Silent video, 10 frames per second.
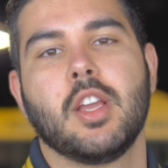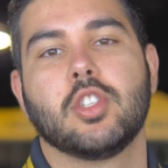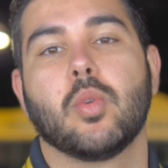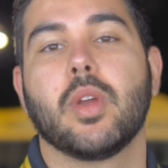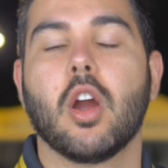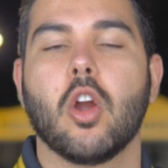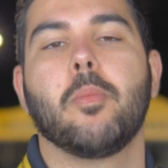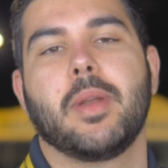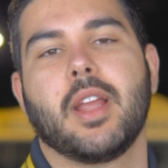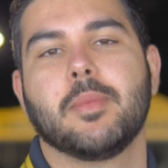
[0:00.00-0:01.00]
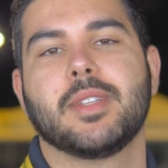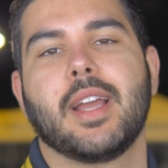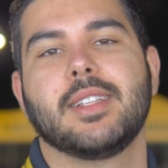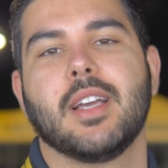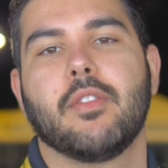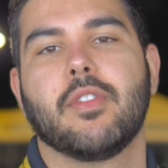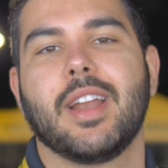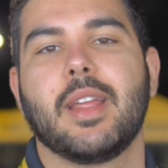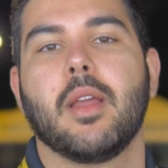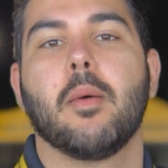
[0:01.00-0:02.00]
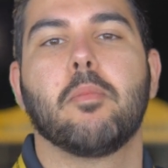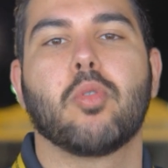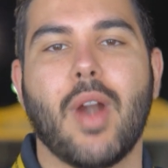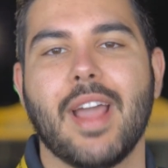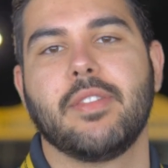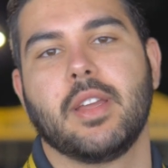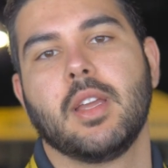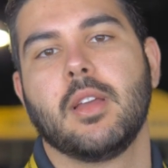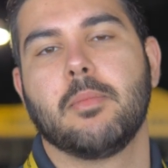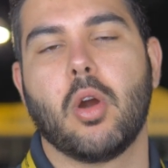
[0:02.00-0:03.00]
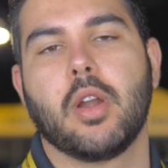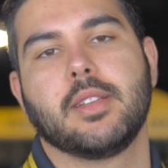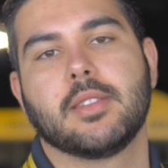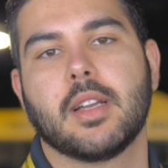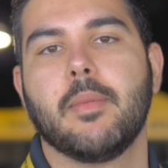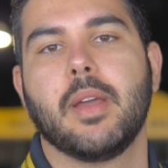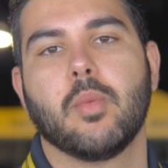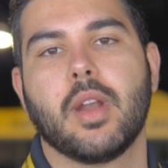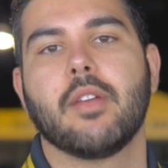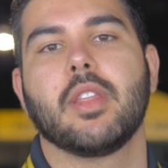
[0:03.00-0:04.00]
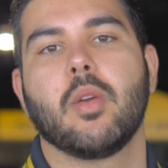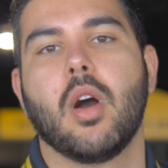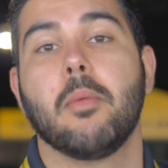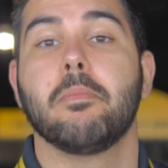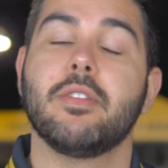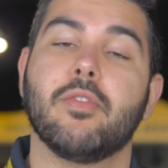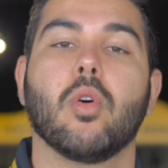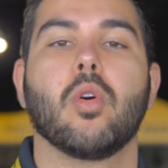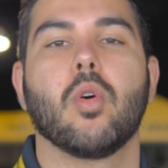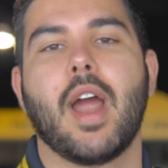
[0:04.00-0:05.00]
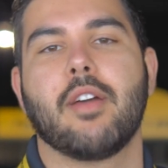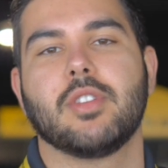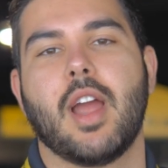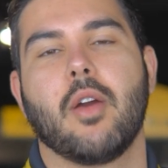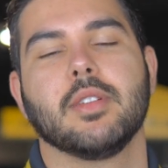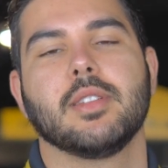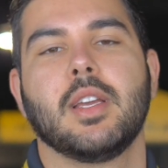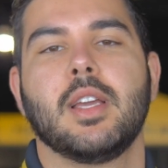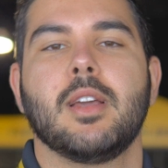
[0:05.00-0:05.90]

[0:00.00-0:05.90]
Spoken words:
So we are opening up Tiny Town for any private parties to come in whenever they want, before or after hours.